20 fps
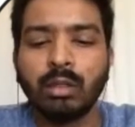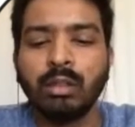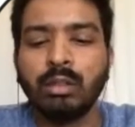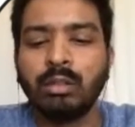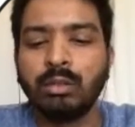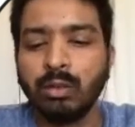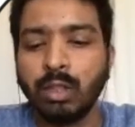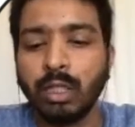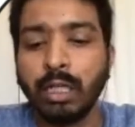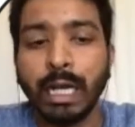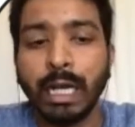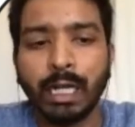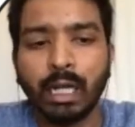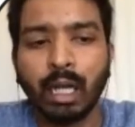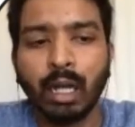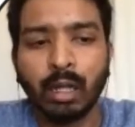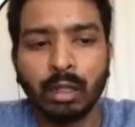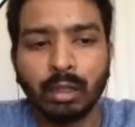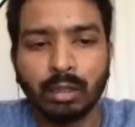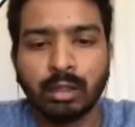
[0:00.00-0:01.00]
so the
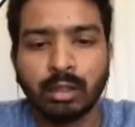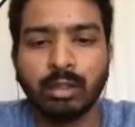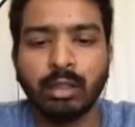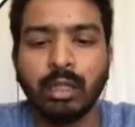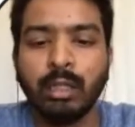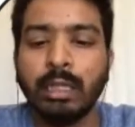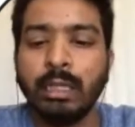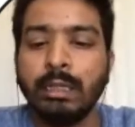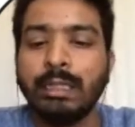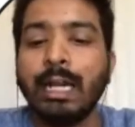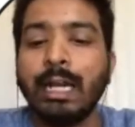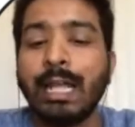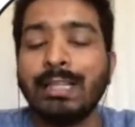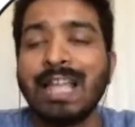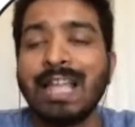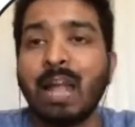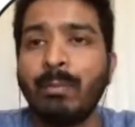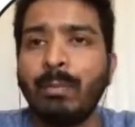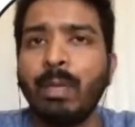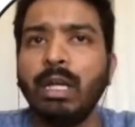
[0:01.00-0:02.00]
data that has
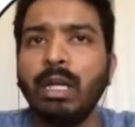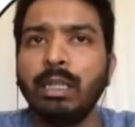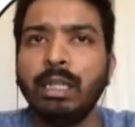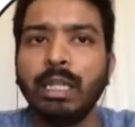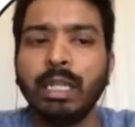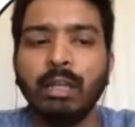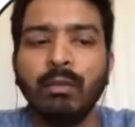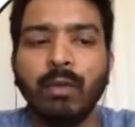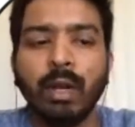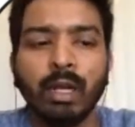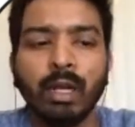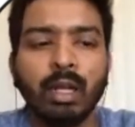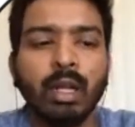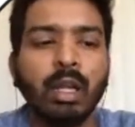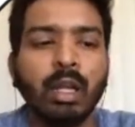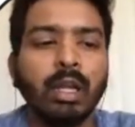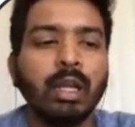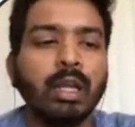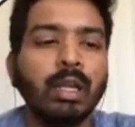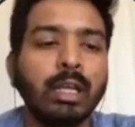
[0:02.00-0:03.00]
happened in the event
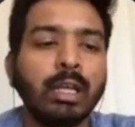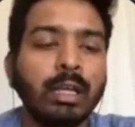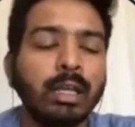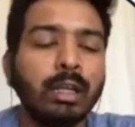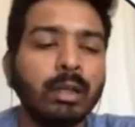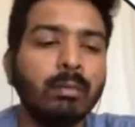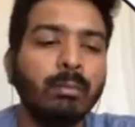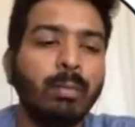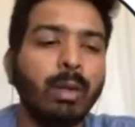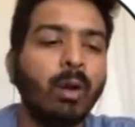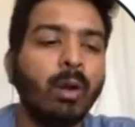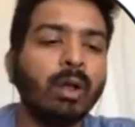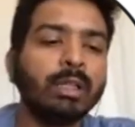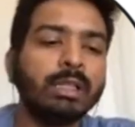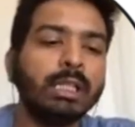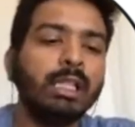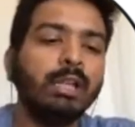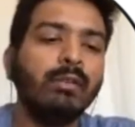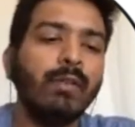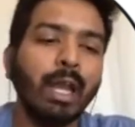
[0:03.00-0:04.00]
belongs
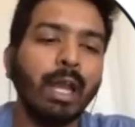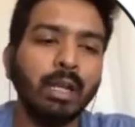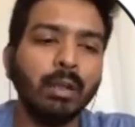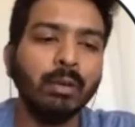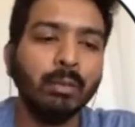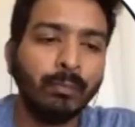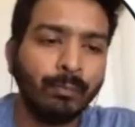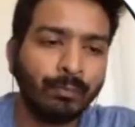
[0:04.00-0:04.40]
in the value.